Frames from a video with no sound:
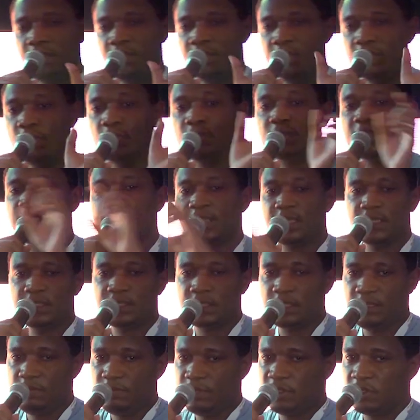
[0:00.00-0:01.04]
using that
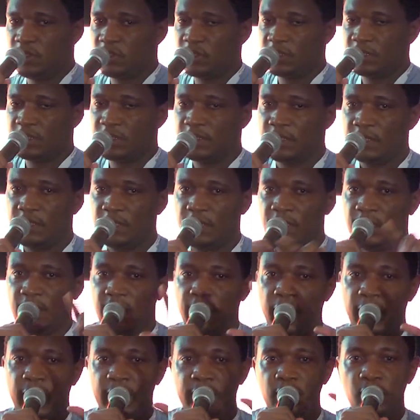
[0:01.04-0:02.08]
image.
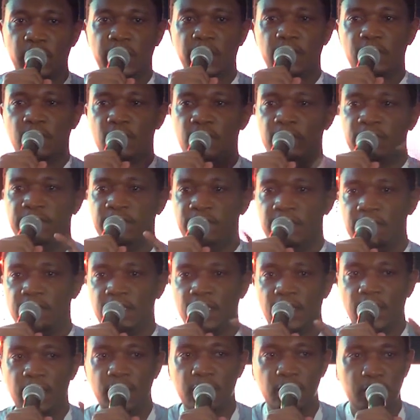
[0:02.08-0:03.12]
And you can configure
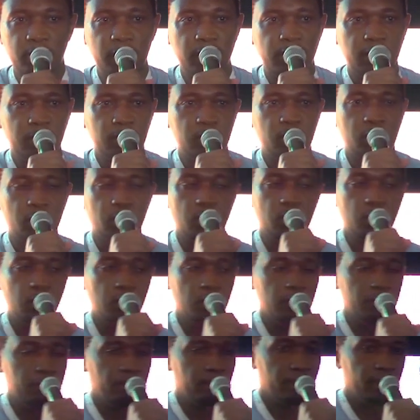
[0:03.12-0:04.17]
Cloud Run
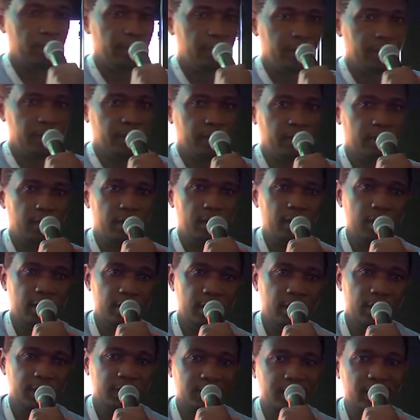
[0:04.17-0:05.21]
to
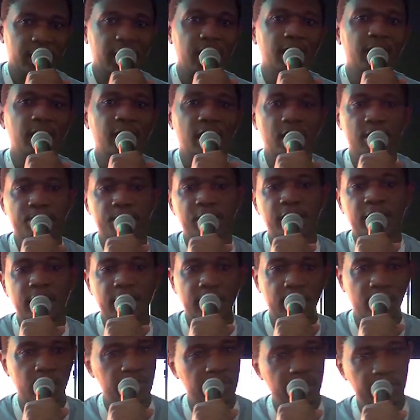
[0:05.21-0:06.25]
scale up and
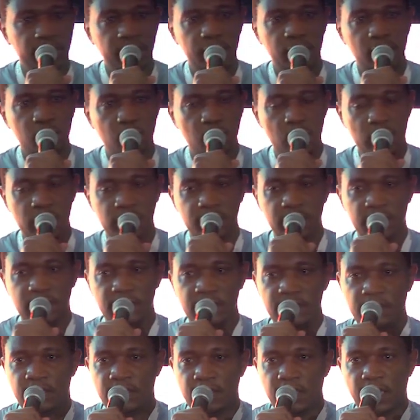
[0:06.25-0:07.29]
down the way you want.
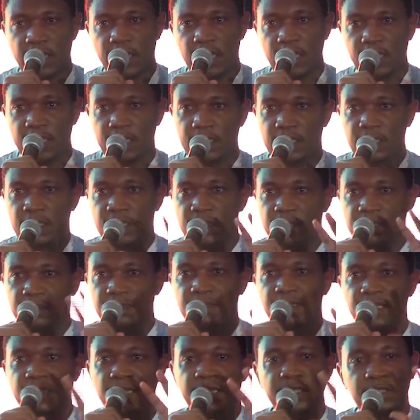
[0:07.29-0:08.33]
And
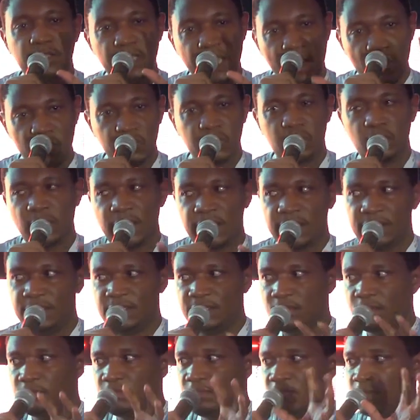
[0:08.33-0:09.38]
it also has
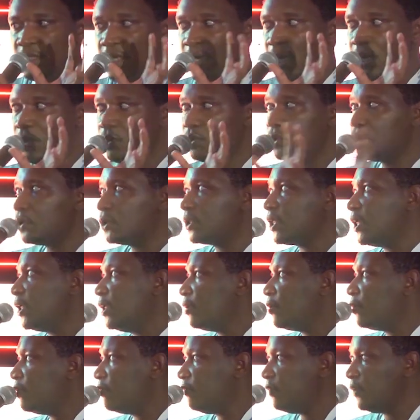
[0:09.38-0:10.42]
some auto-scale
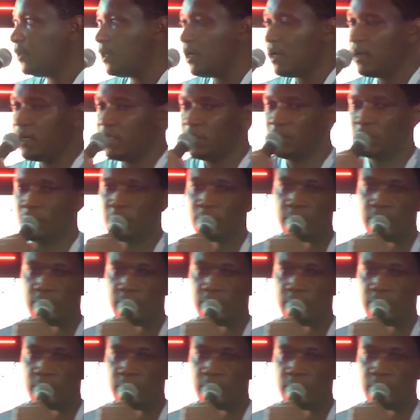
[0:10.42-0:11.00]
configuration